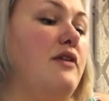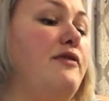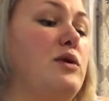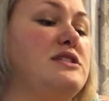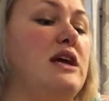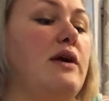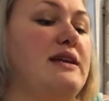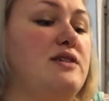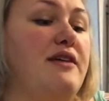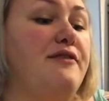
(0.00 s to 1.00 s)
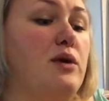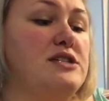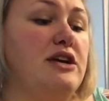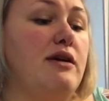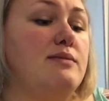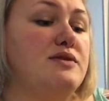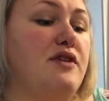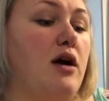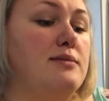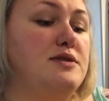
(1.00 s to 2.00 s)
14. Okay, so they have 14 grams of
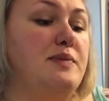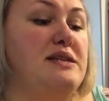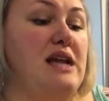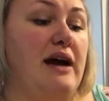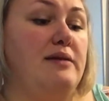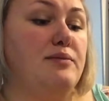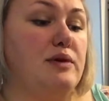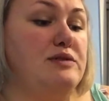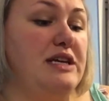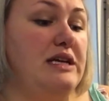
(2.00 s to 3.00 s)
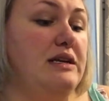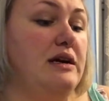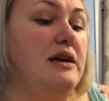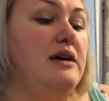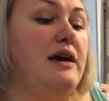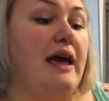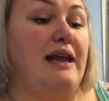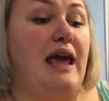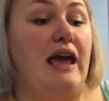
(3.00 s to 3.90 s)
carbs but 9 protein and